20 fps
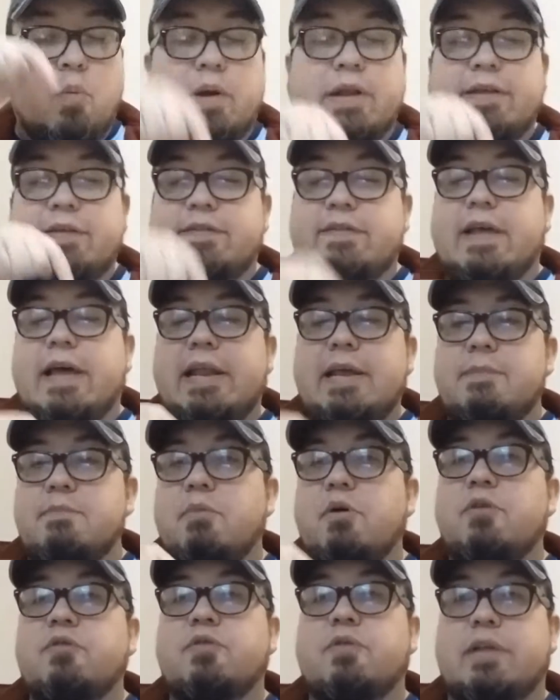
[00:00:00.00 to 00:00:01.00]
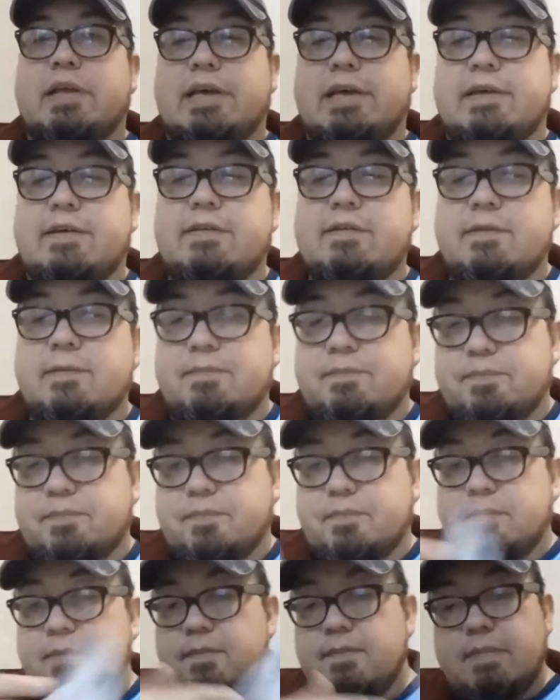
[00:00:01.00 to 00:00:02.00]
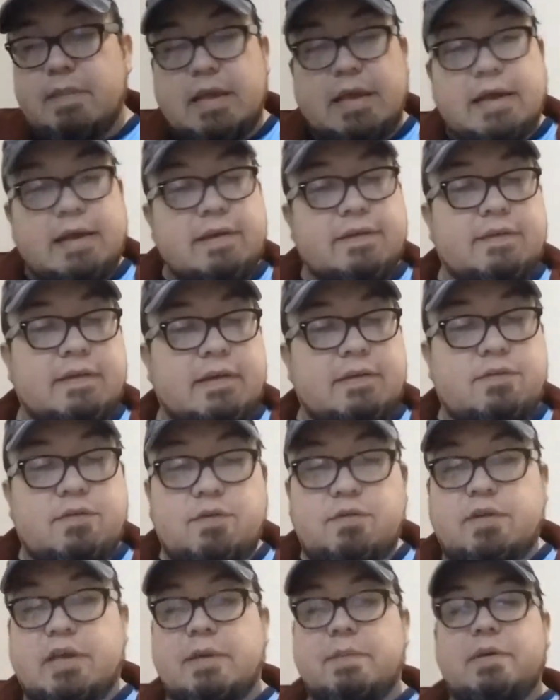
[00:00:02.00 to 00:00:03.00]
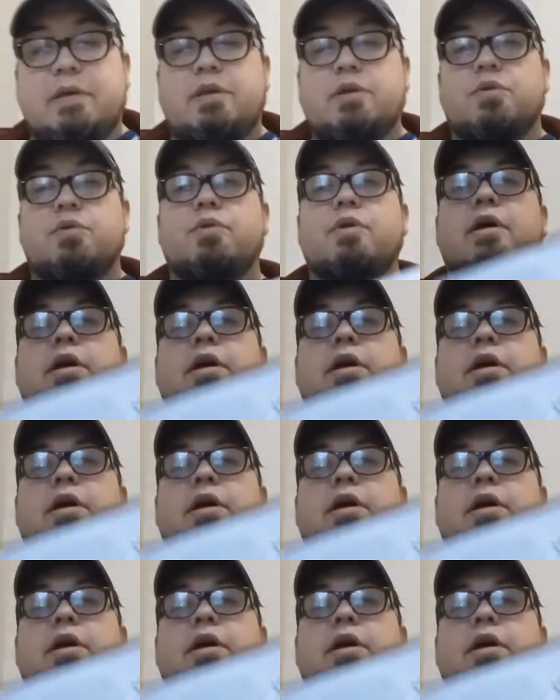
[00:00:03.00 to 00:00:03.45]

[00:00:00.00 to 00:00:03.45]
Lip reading: What a setting module is just giving you